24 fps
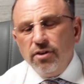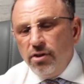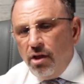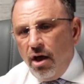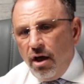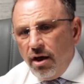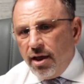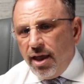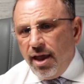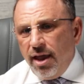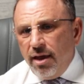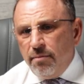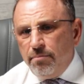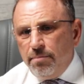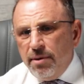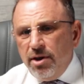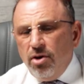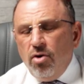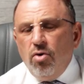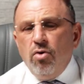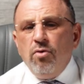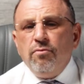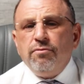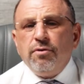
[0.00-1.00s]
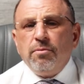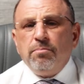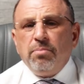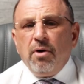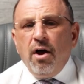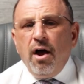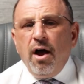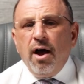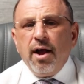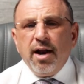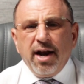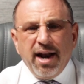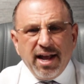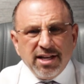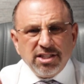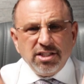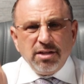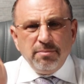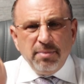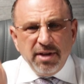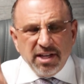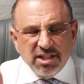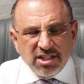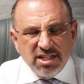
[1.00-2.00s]
the law can't be overbroad. It has
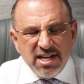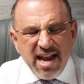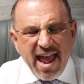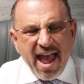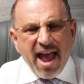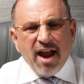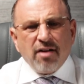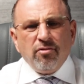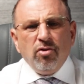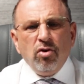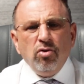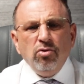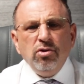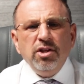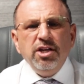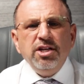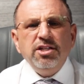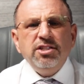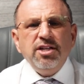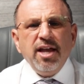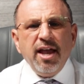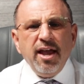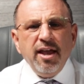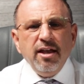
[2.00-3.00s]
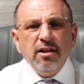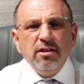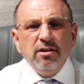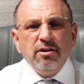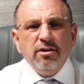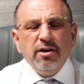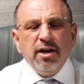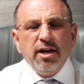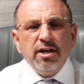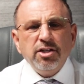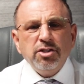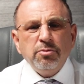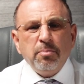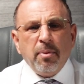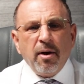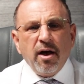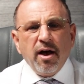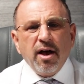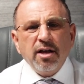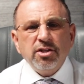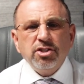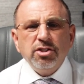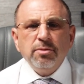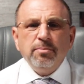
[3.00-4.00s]
to be as narrowly tailored as
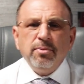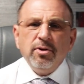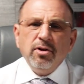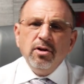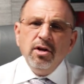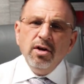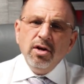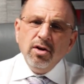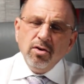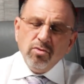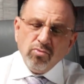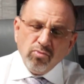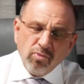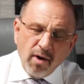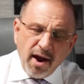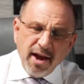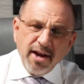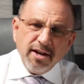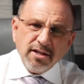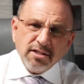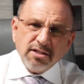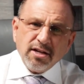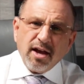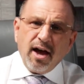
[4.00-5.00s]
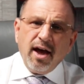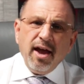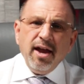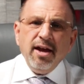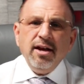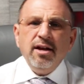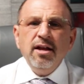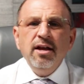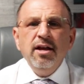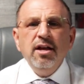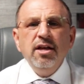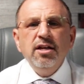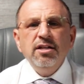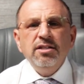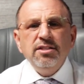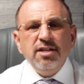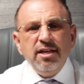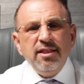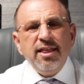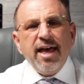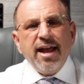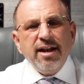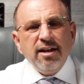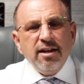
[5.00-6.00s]
possible, right tight to
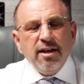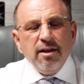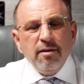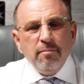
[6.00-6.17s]
that